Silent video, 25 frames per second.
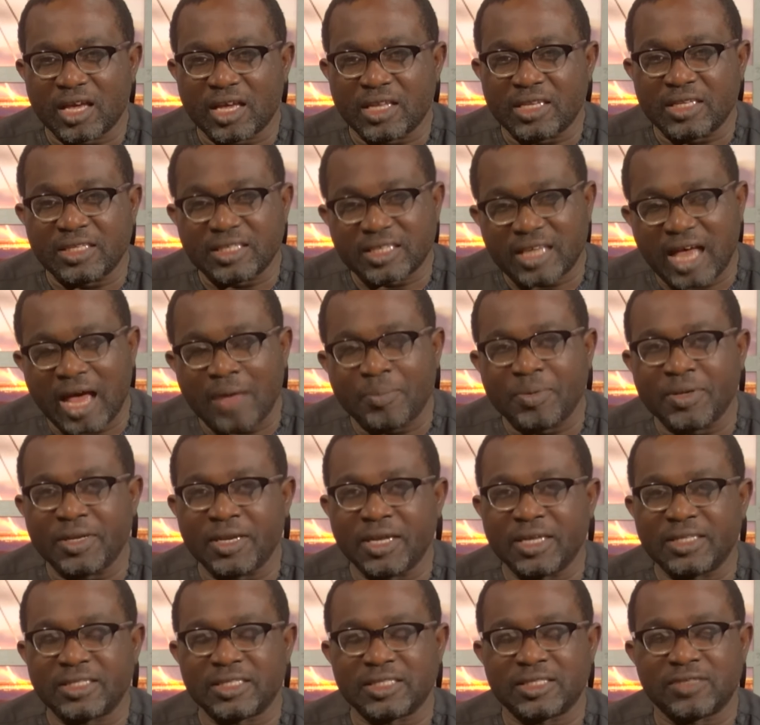
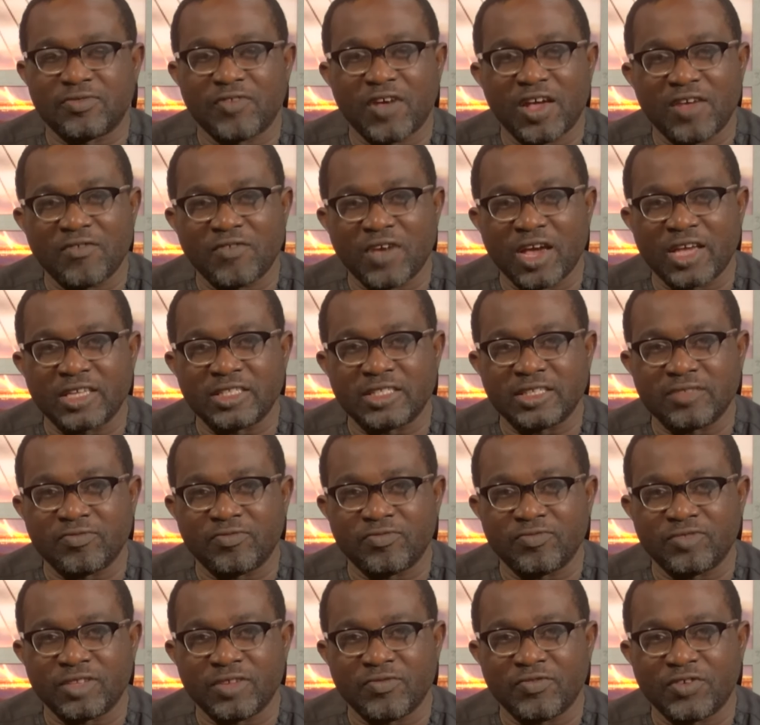cabinet. It's very, very
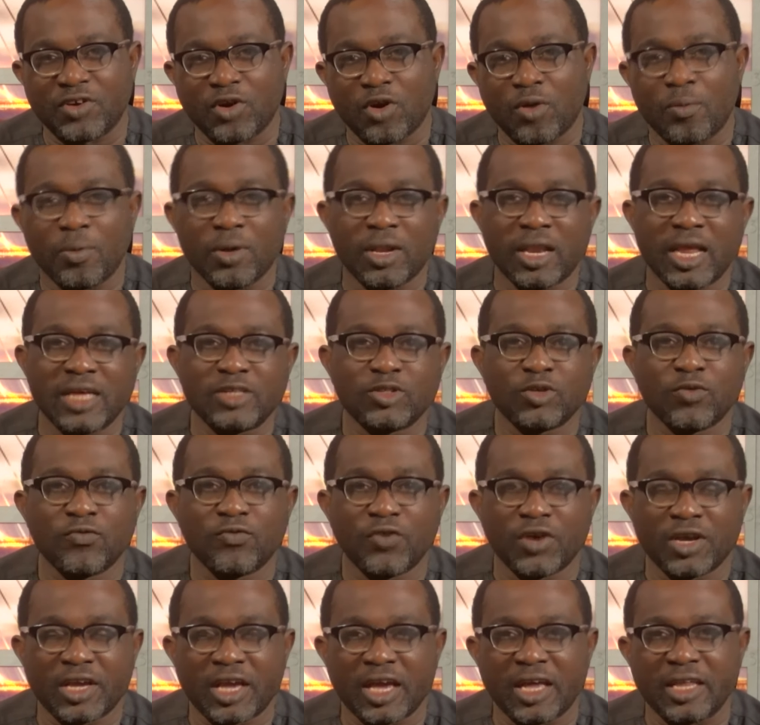difficult. But let's don't
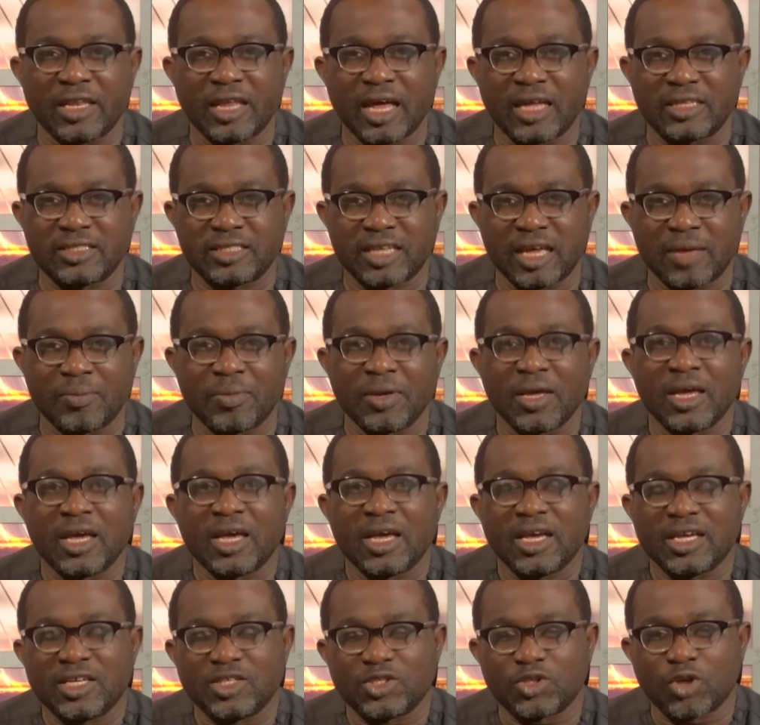forget that
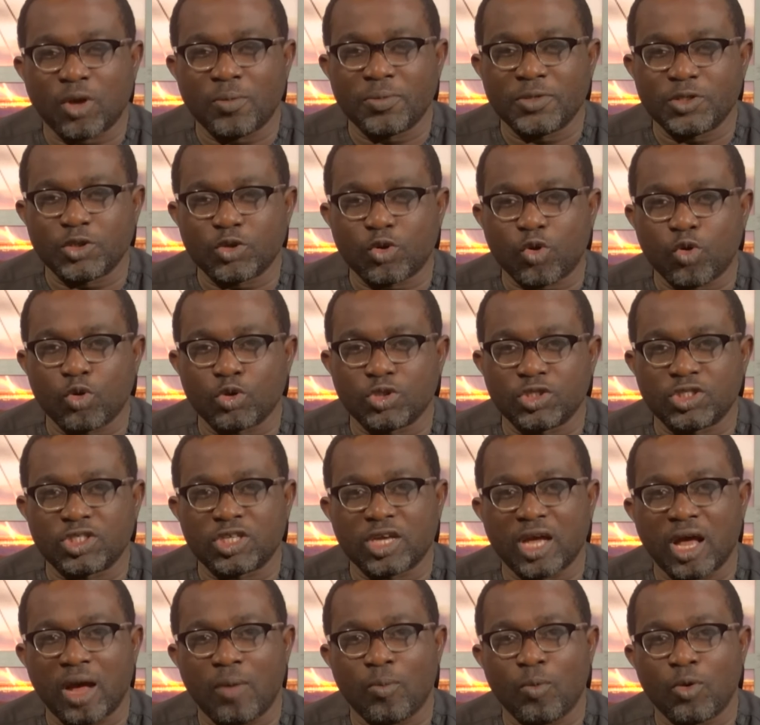he's coming to coach
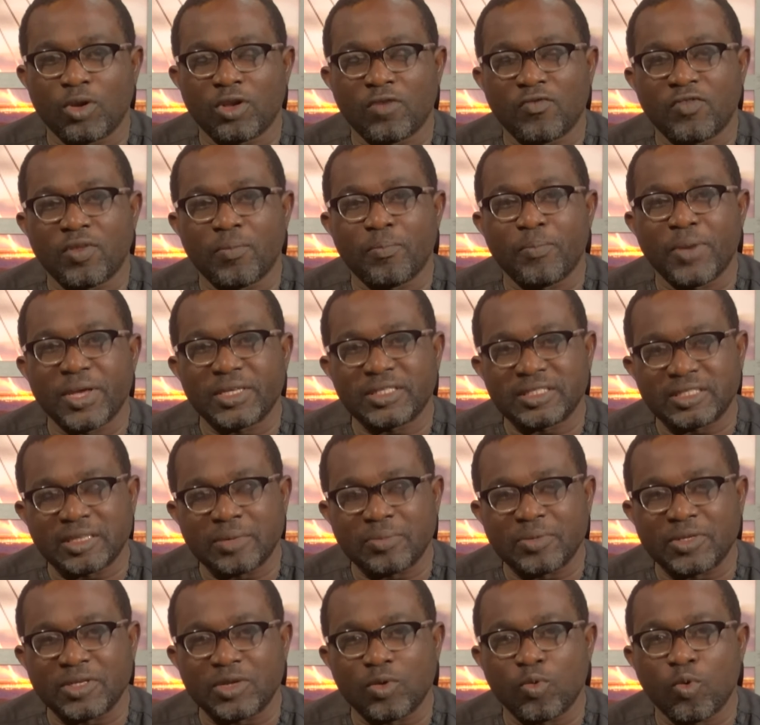one of the best team in
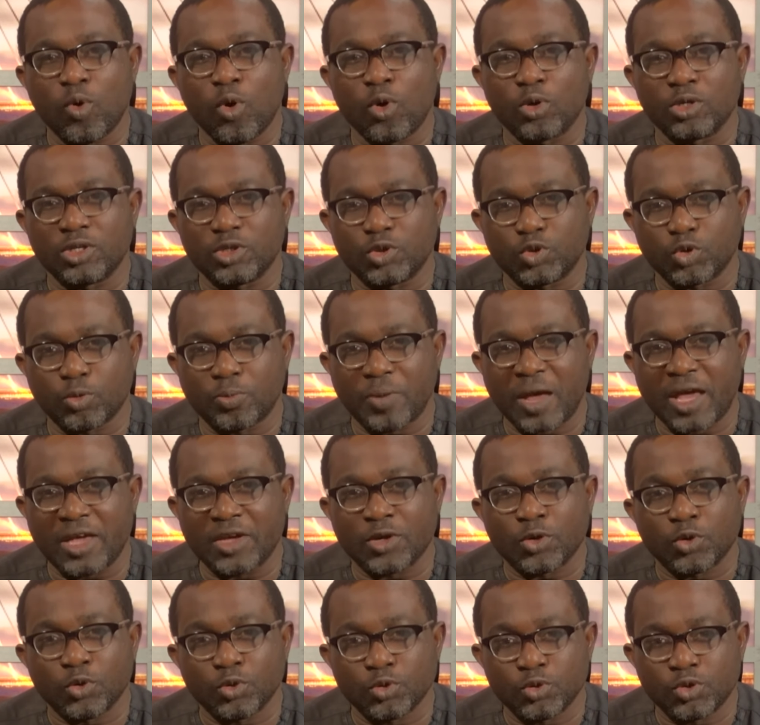the world, the Super
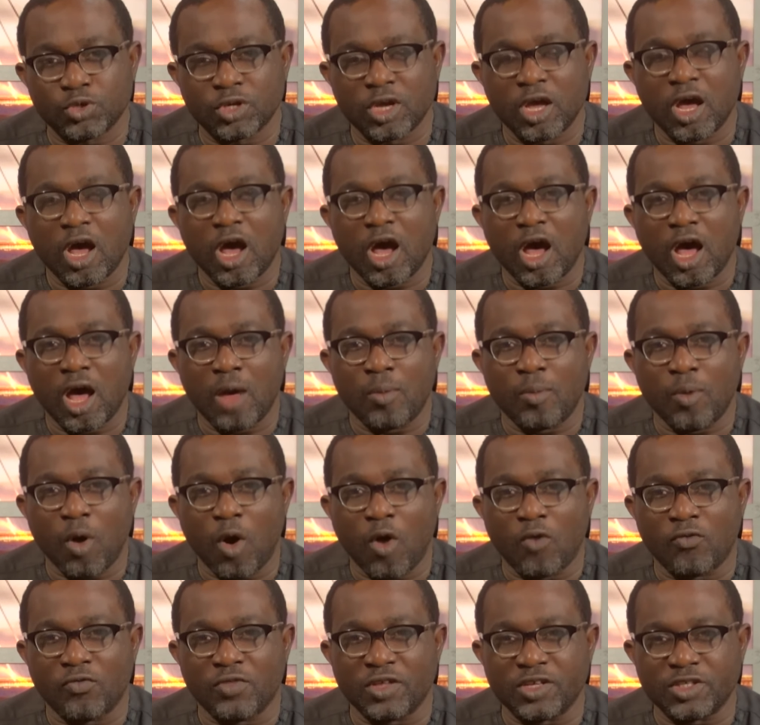Eagles of
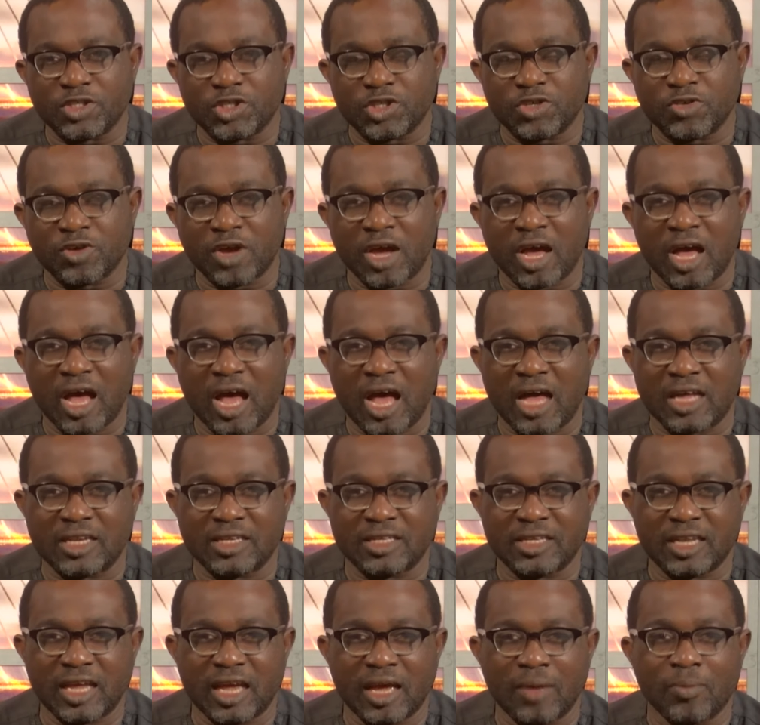Nigeria, and
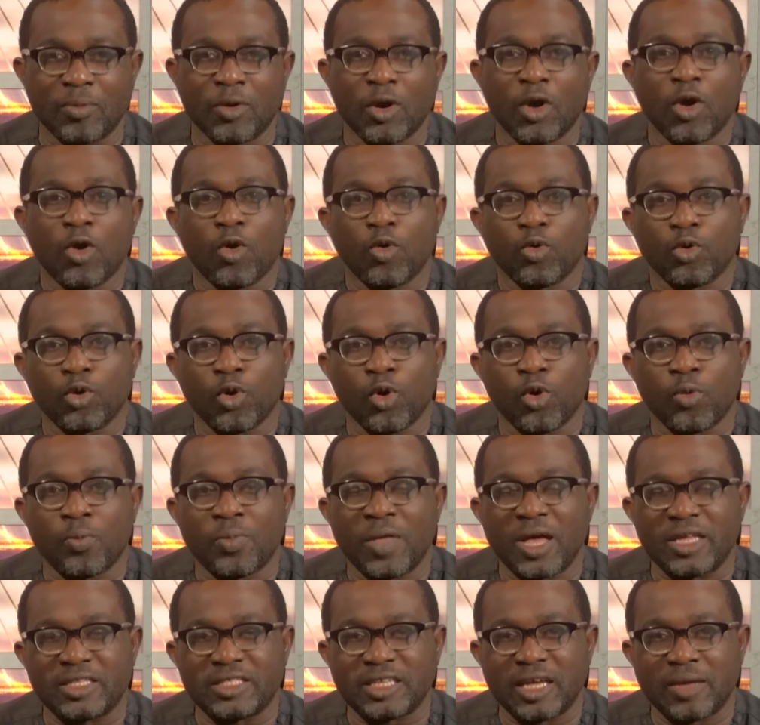we hope
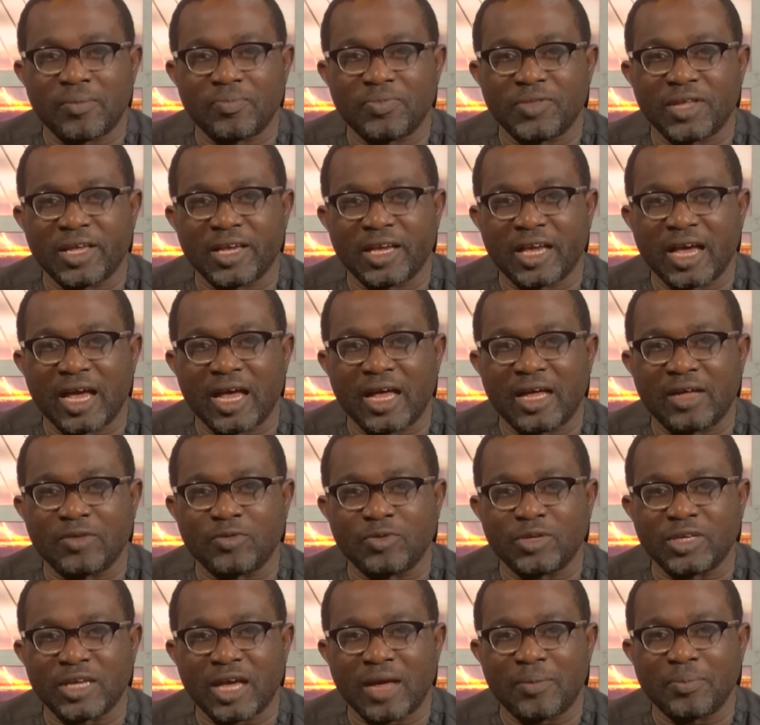that we
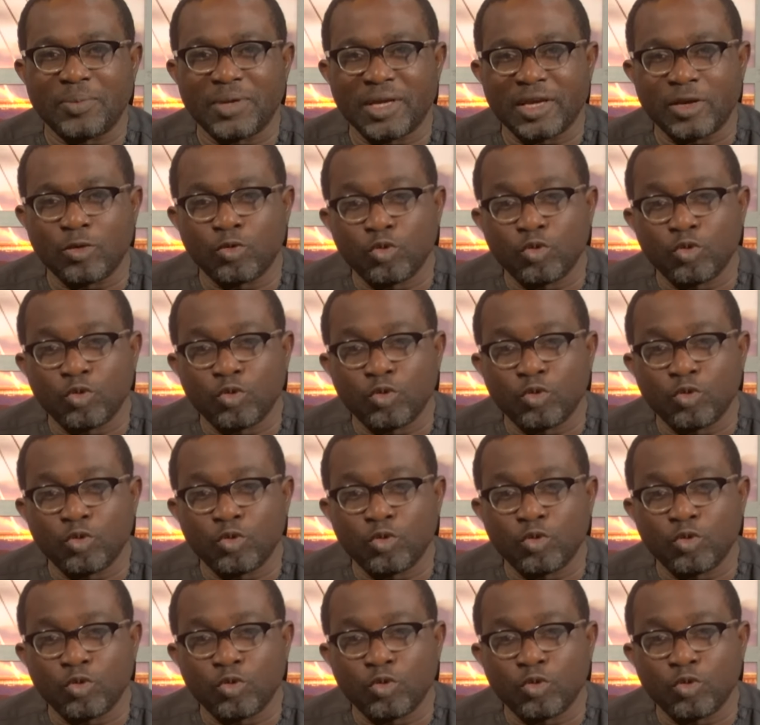can be a good